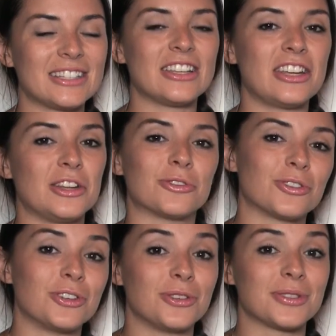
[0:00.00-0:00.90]
to
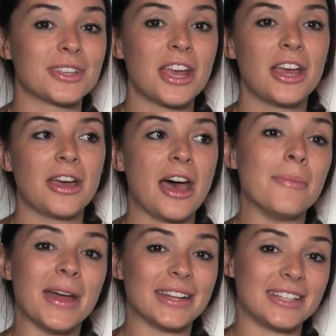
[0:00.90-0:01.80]
introduce a
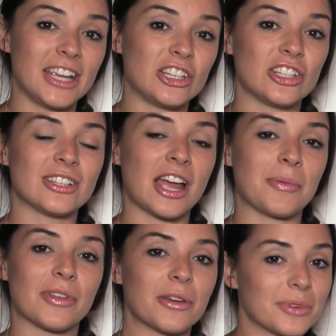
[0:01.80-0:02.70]
meditation
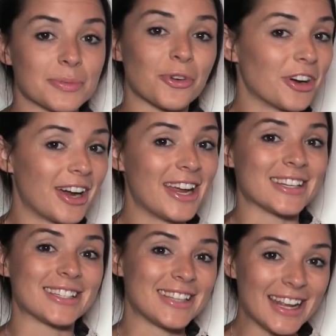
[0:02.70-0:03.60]
timer that was more
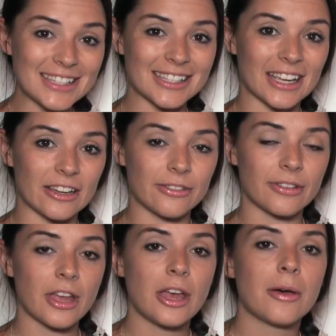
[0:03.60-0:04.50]
extensive,
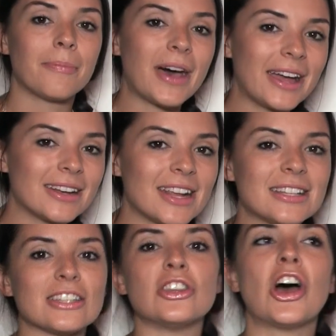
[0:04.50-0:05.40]
but
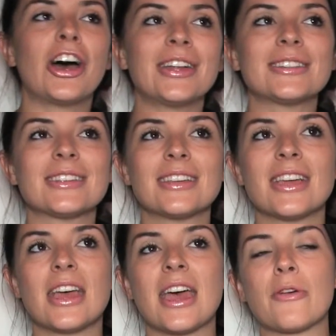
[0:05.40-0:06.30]
it's not
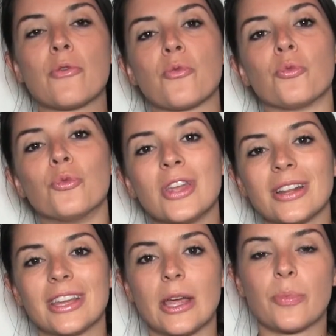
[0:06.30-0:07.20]

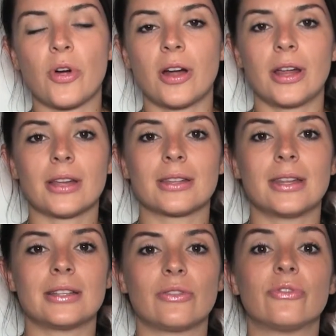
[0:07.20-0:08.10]
really a product
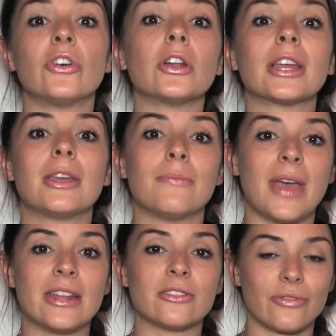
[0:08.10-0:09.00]
that's fully
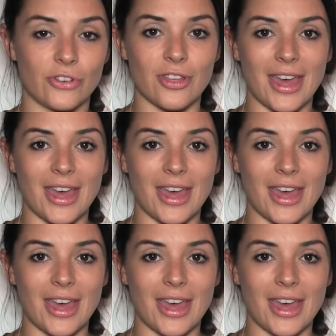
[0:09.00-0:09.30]
meant for